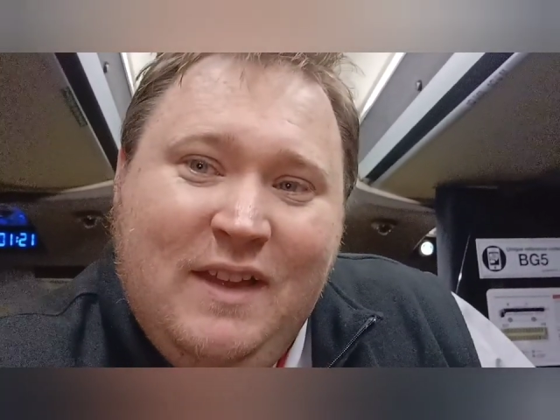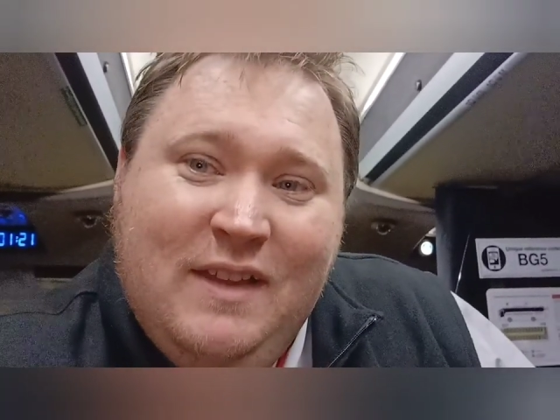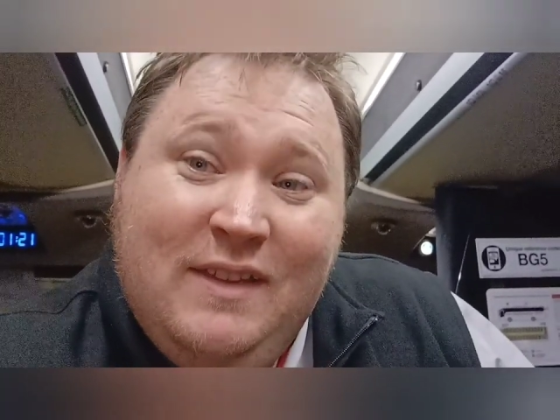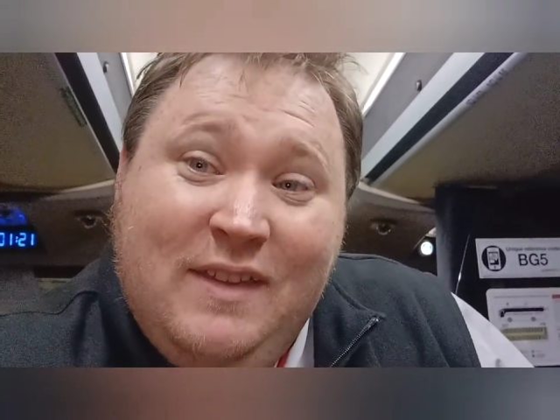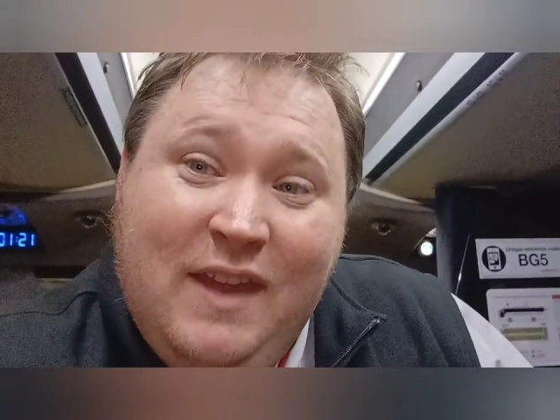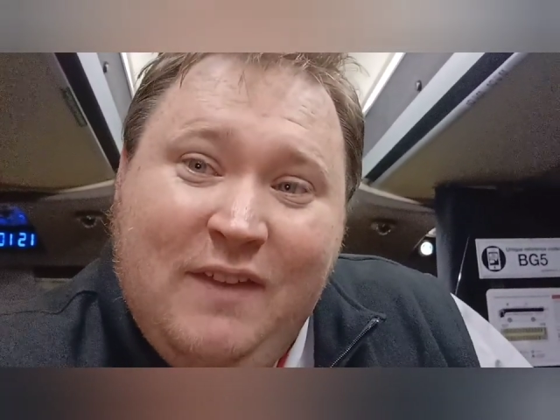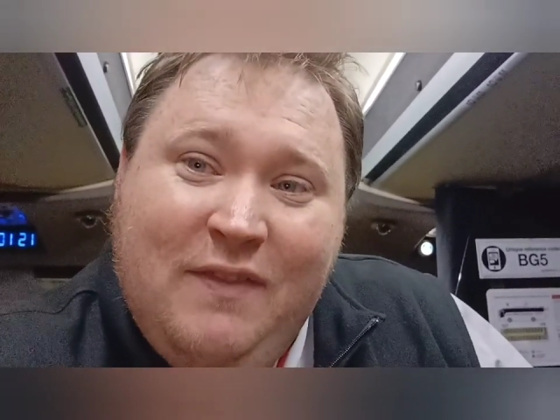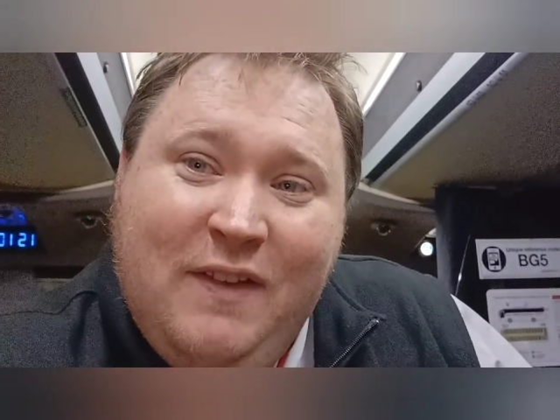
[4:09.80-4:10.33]
and
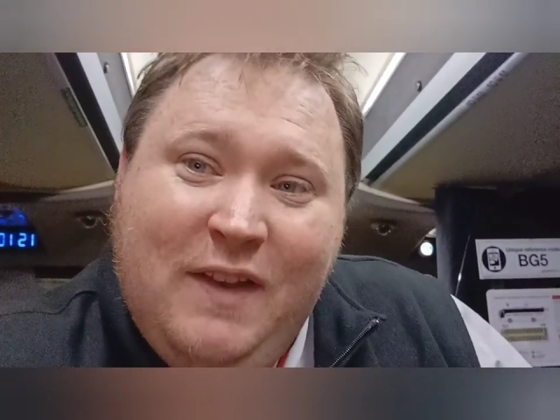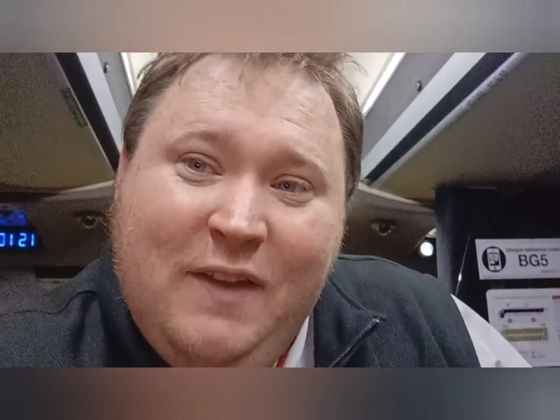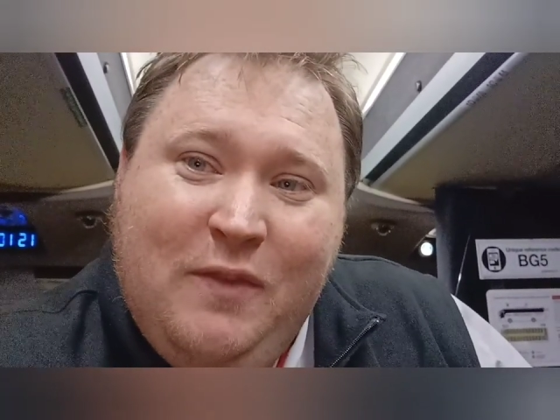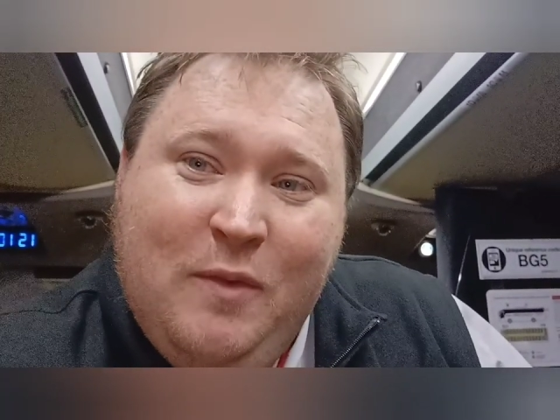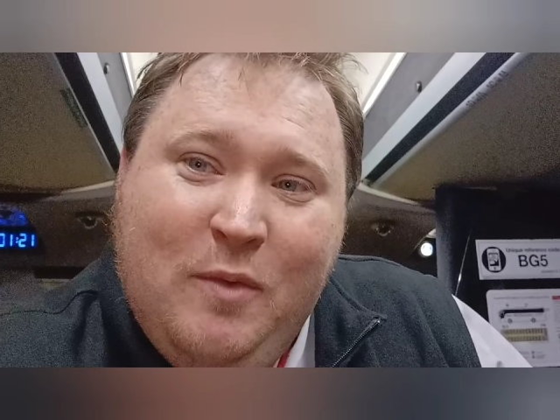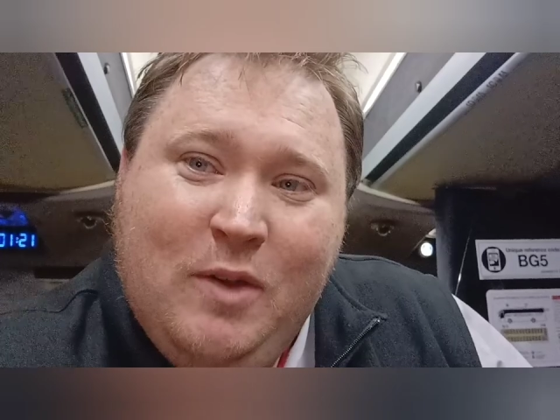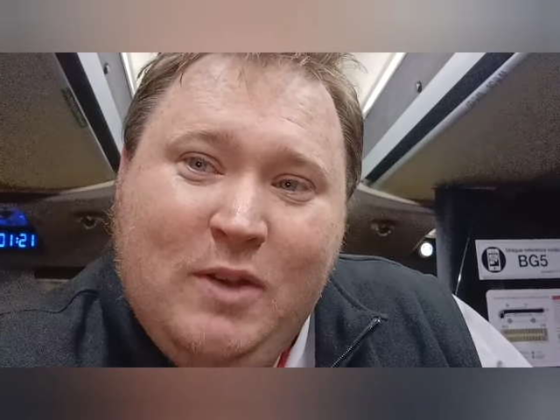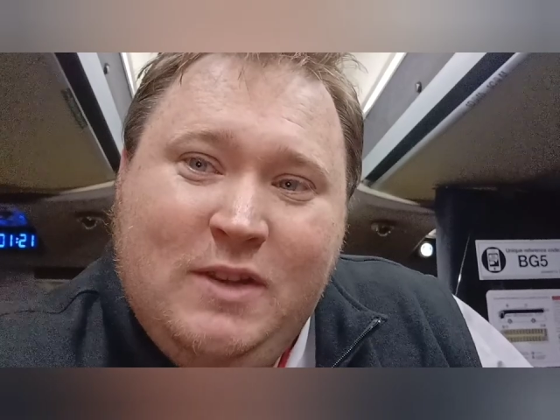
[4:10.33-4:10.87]
TFL, if
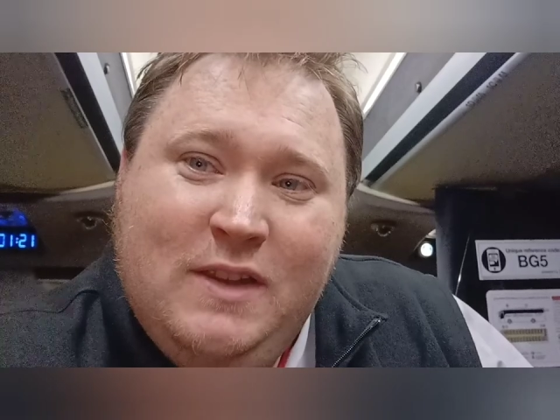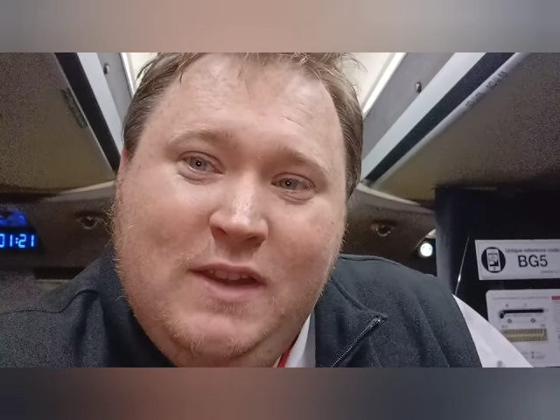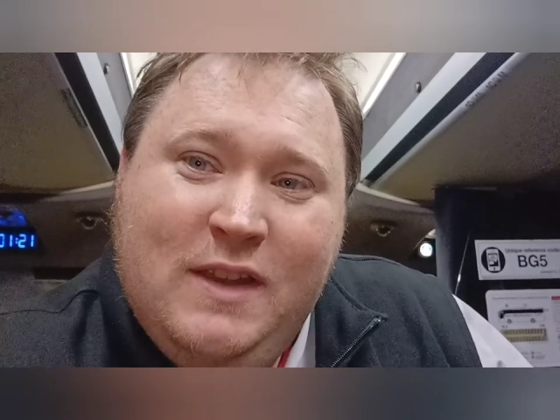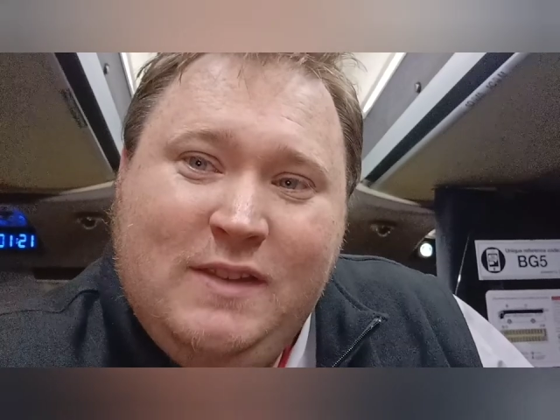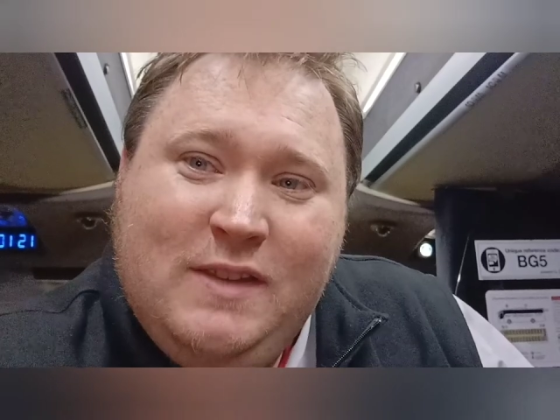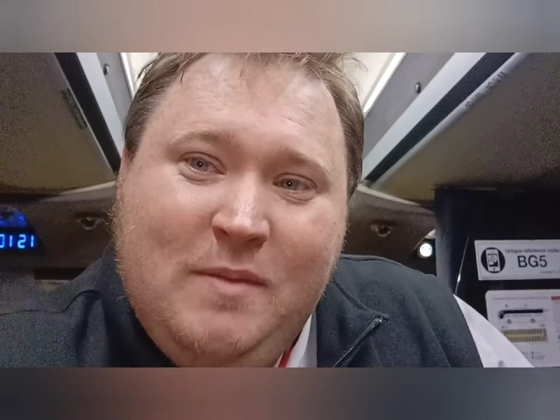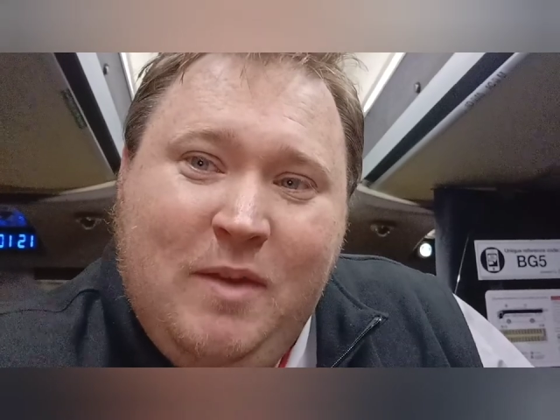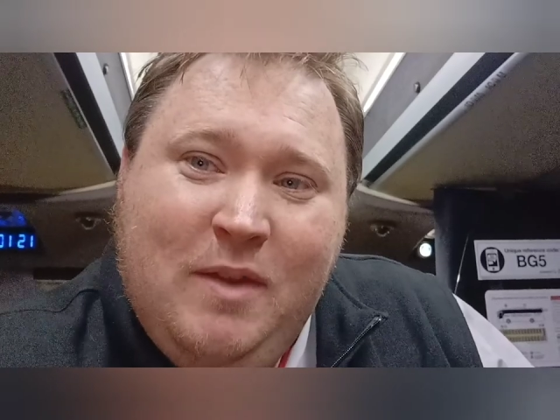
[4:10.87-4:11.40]
you're watching
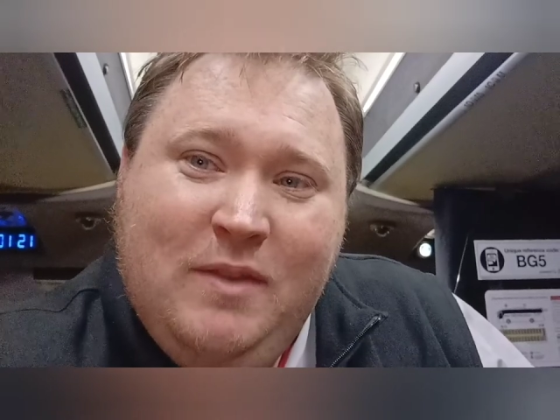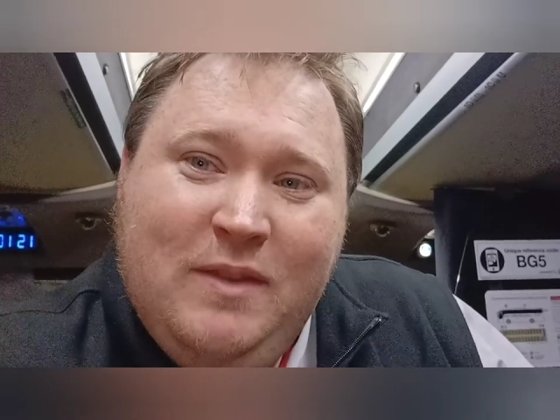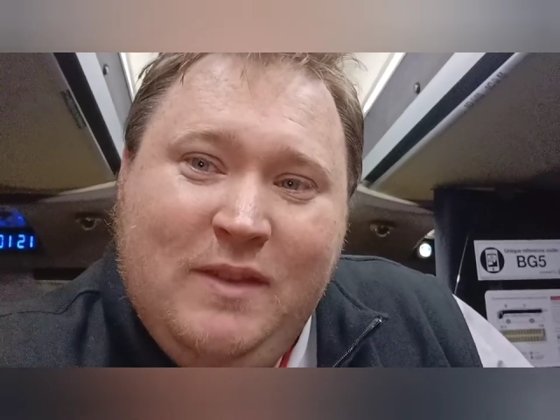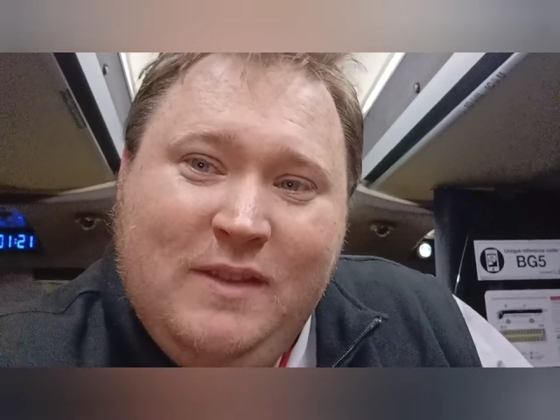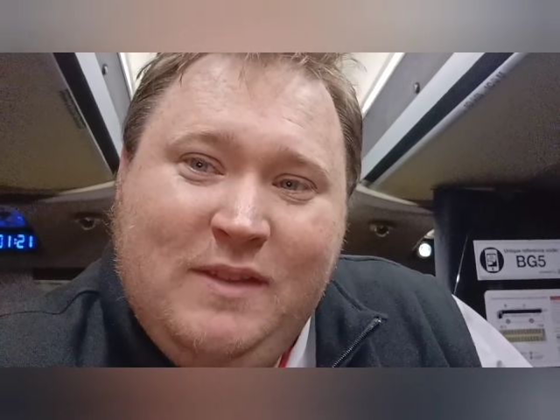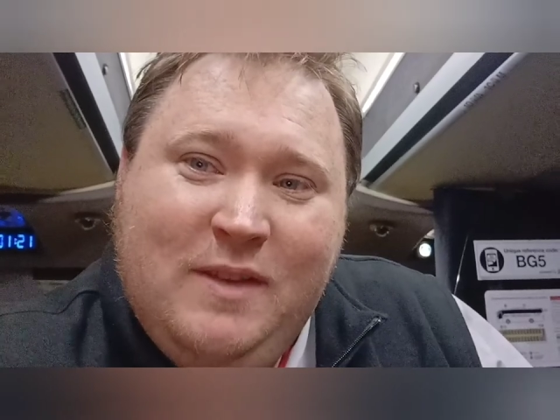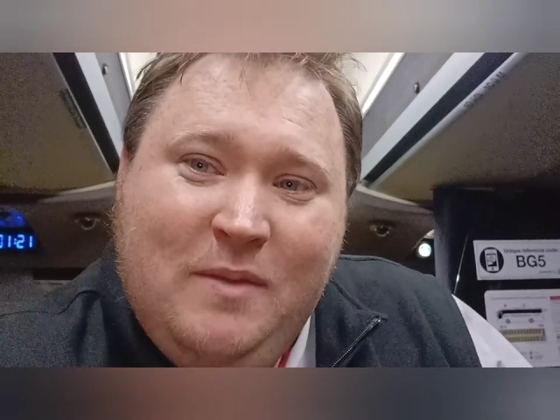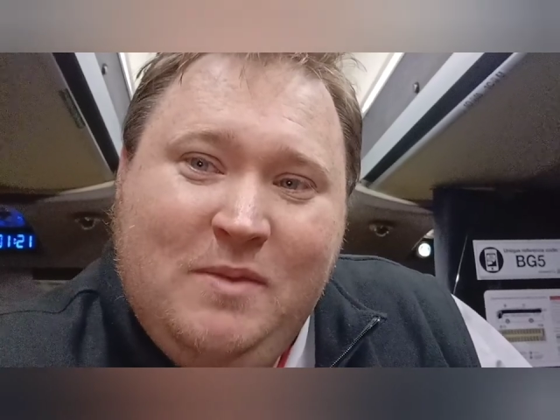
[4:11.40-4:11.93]
this, come on,
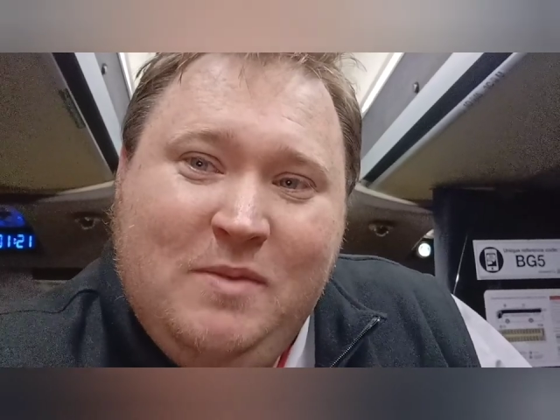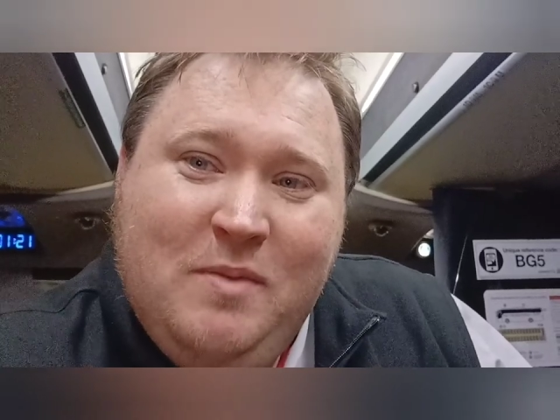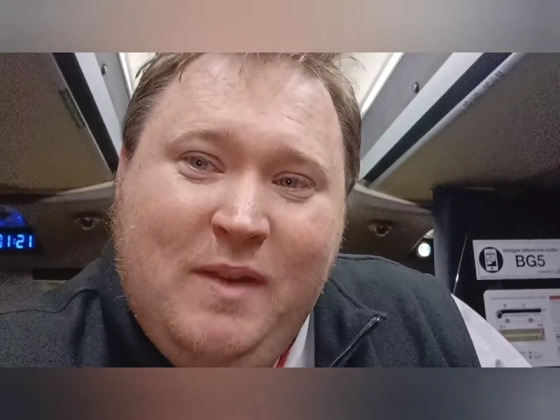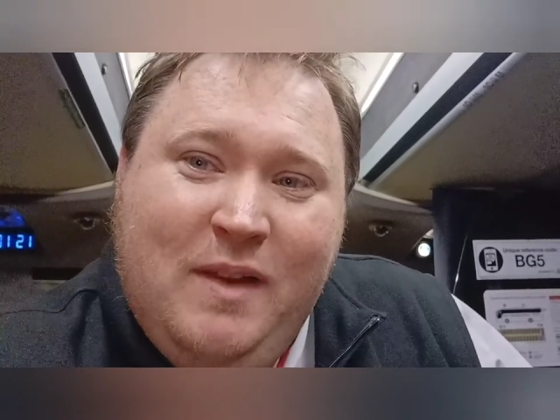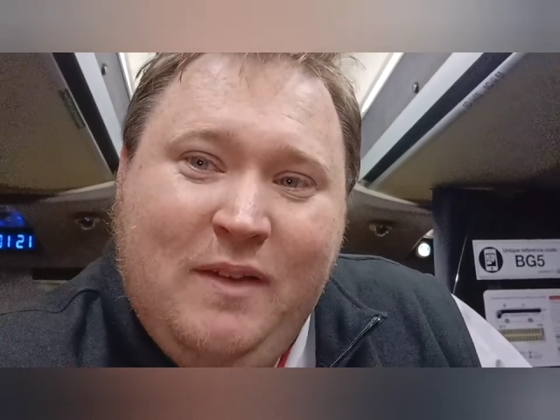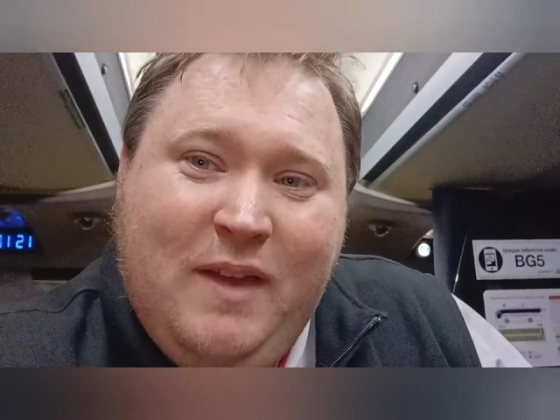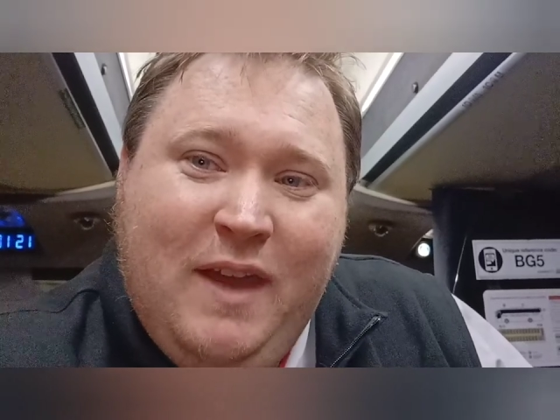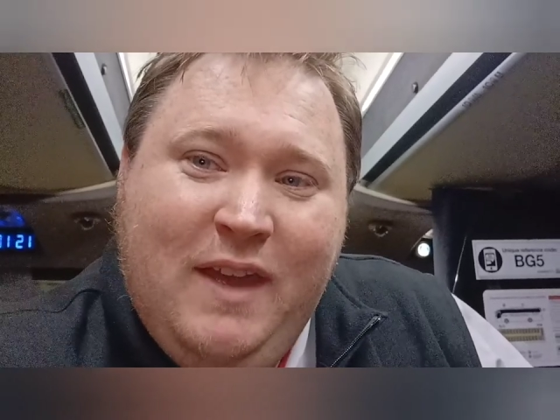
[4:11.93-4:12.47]
it's time to
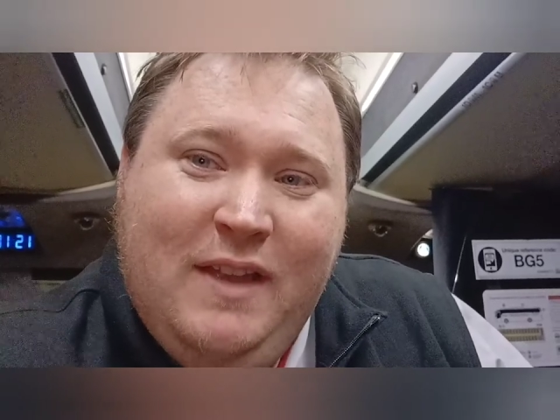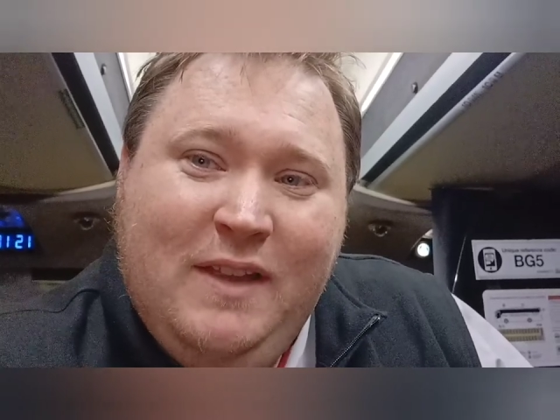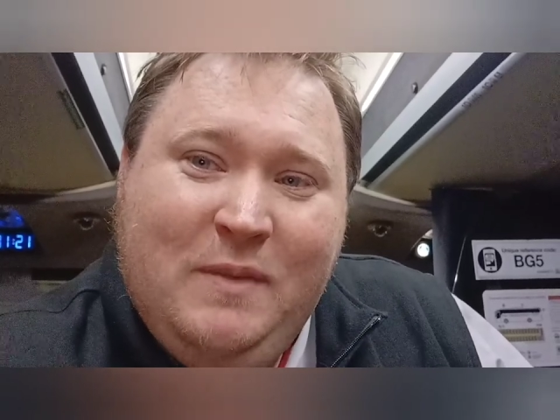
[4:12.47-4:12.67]
relocate.